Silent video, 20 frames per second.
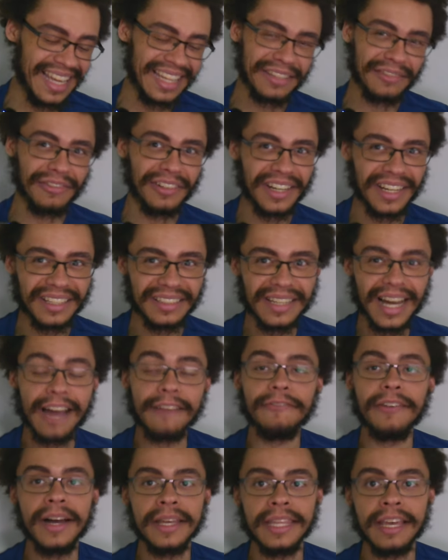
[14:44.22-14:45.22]
That's funny.
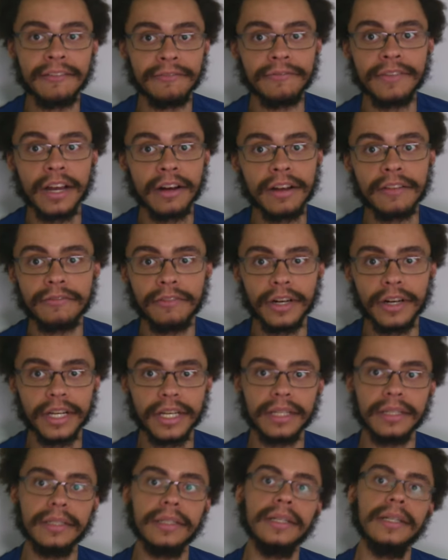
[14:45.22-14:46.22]
I find that very
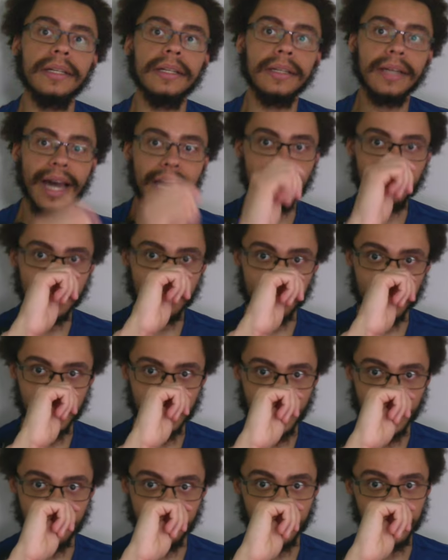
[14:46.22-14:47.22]
funny. I don't give a
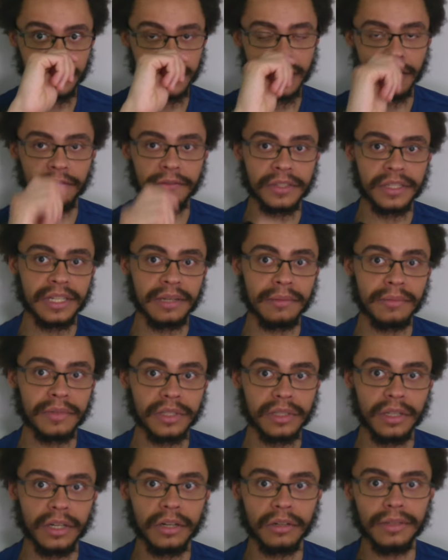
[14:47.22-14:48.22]
shit if your self-esteem
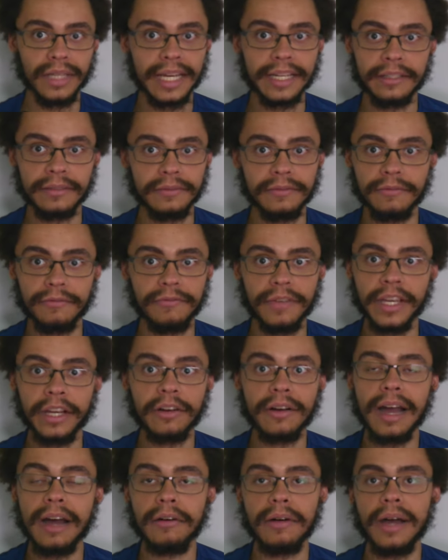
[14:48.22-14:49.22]
is low. Like,
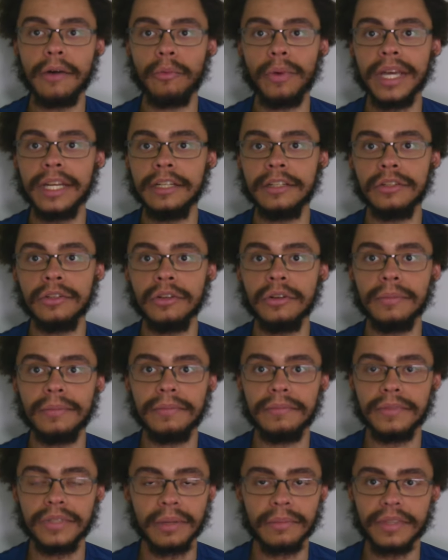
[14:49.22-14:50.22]
figure out a way to do
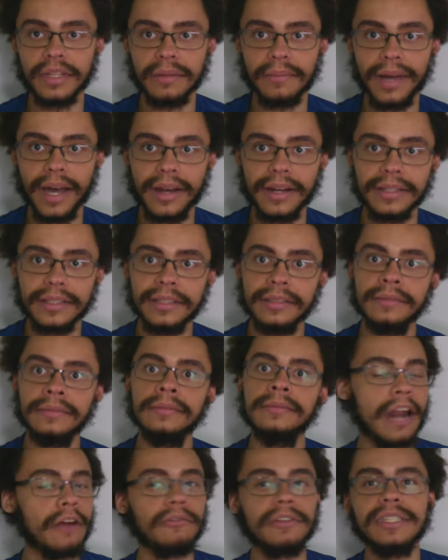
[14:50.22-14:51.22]
something about it.
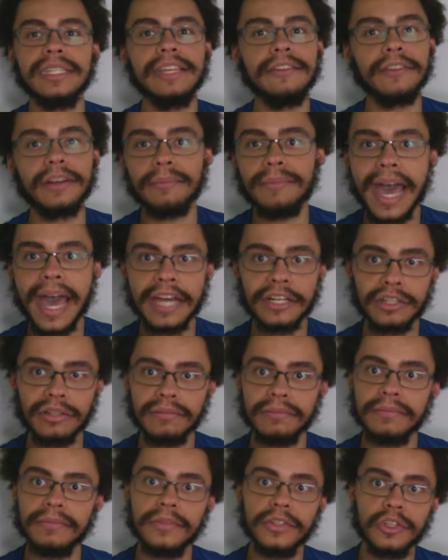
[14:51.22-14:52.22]
I don't receive
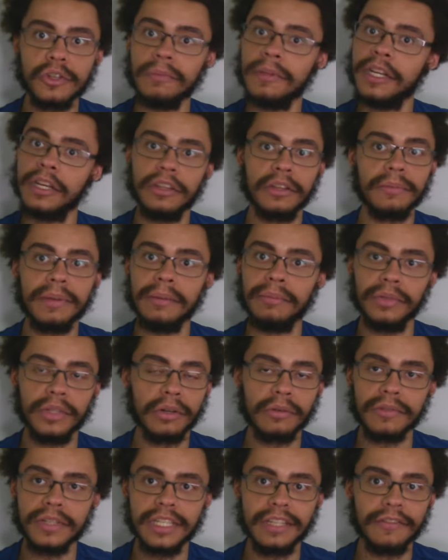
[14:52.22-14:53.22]
compassion. So many other people
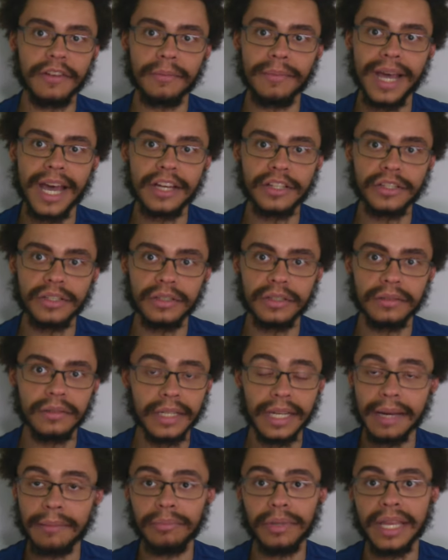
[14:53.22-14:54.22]
don't receive
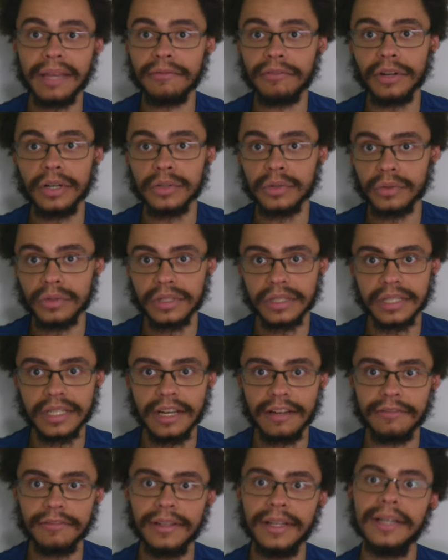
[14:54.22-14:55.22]
compassion. You get blamed for all sorts of
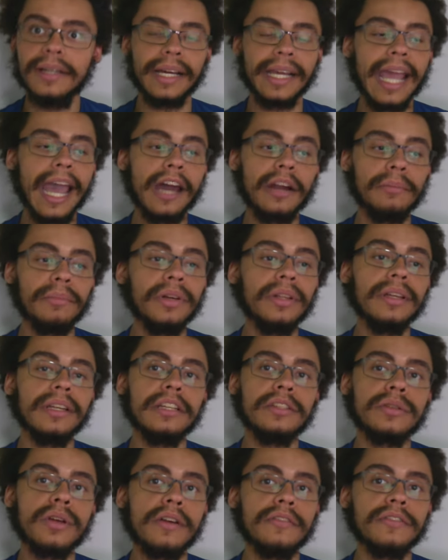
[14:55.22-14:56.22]
stuff.
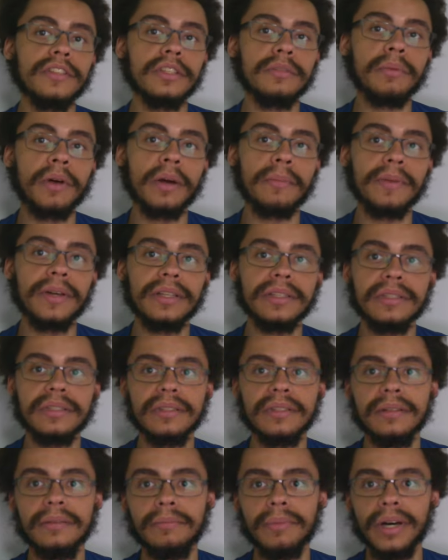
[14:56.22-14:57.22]
Accountability serves its purpose.